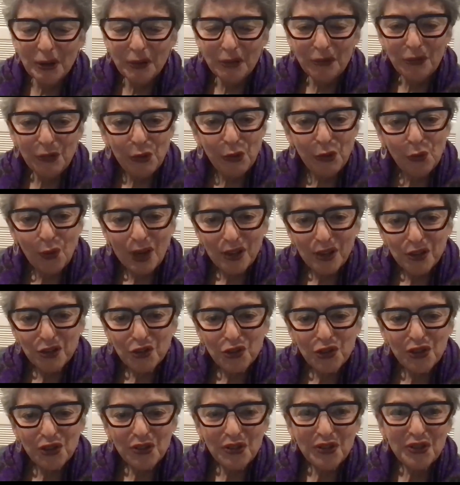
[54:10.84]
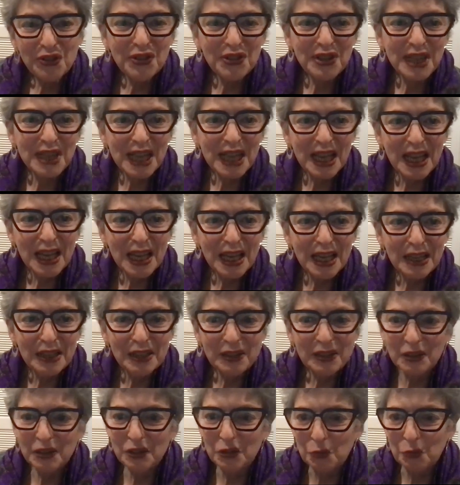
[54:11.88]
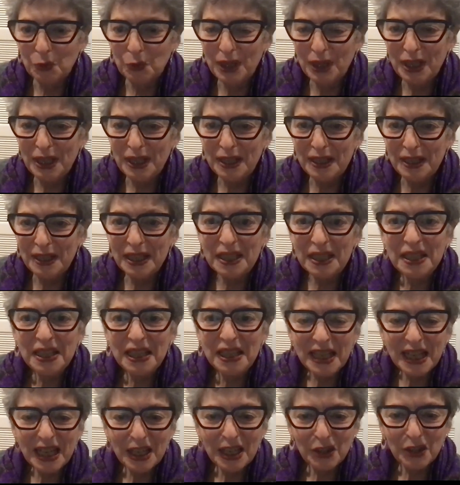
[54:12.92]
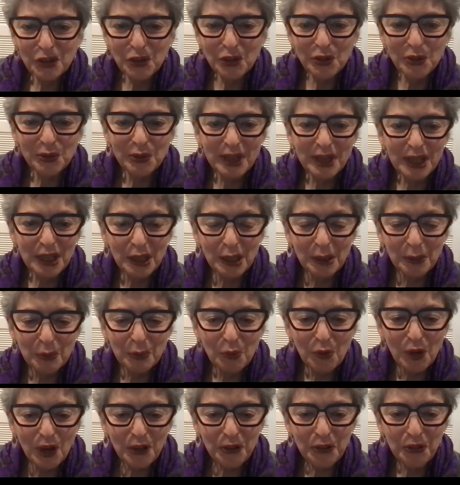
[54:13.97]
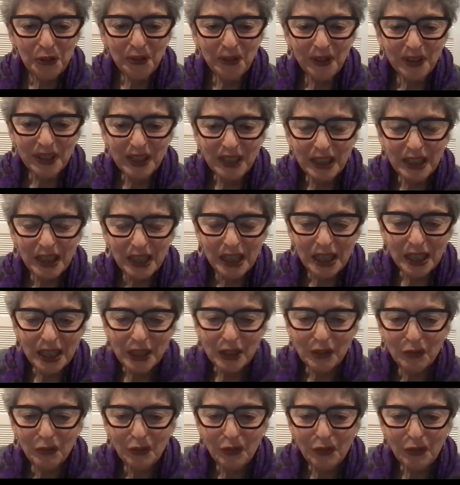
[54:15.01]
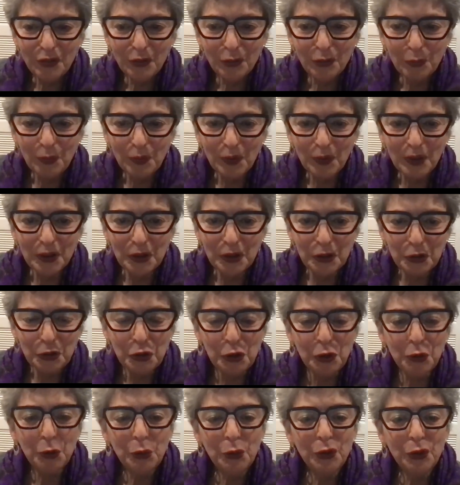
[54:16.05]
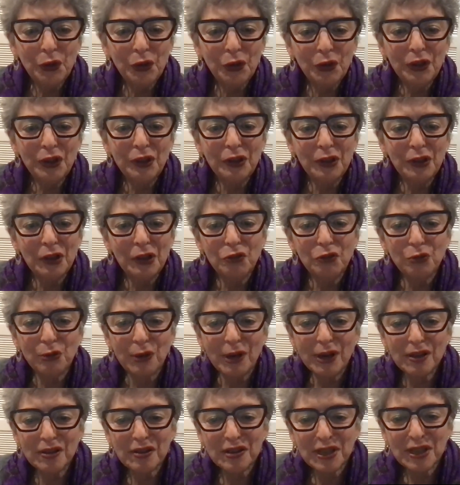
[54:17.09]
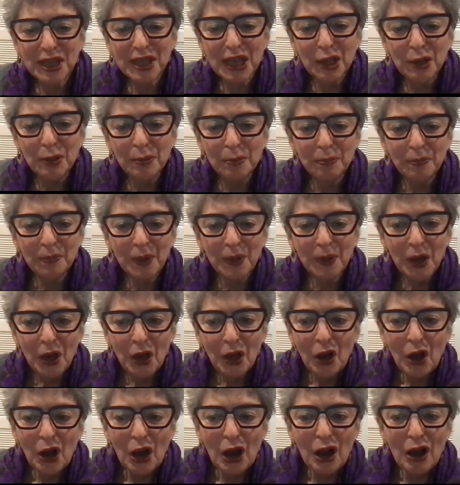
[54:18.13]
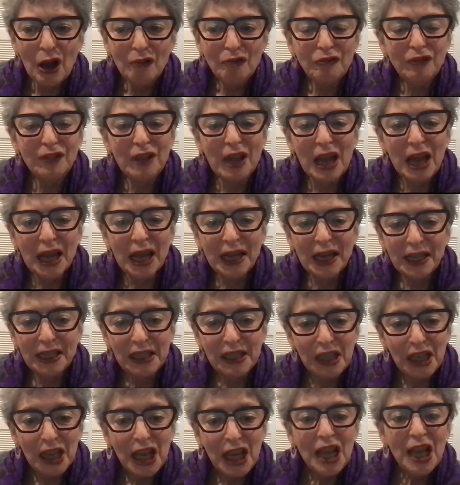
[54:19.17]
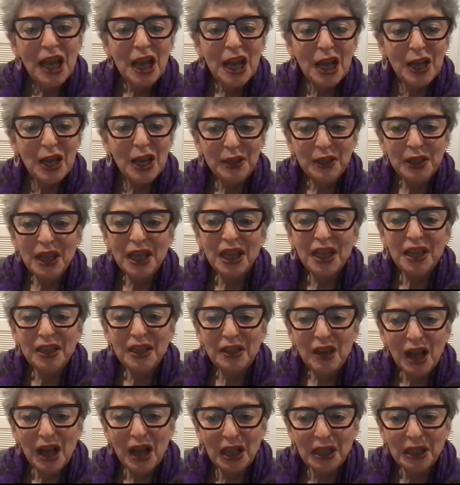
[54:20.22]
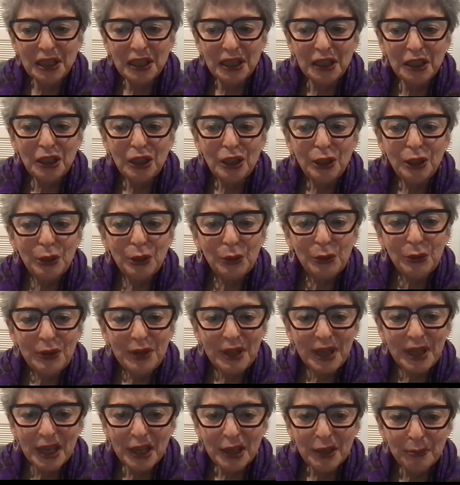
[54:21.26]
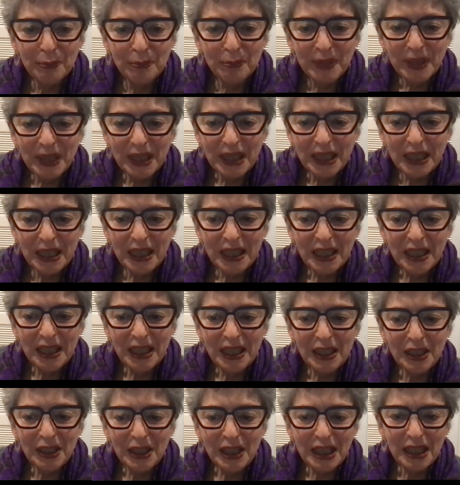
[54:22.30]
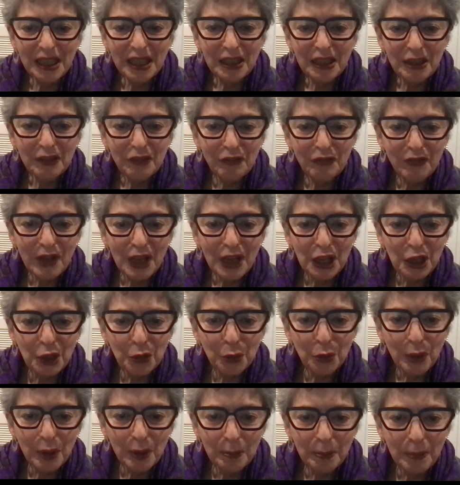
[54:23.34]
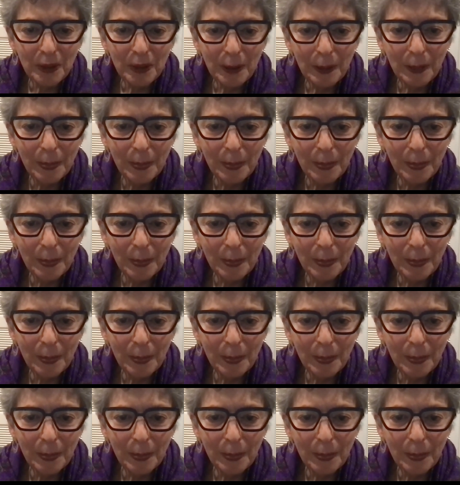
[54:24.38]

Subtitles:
a few questions that we didn't get to, and I'm wondering if you could address them offline, and then I'll include them in the follow-up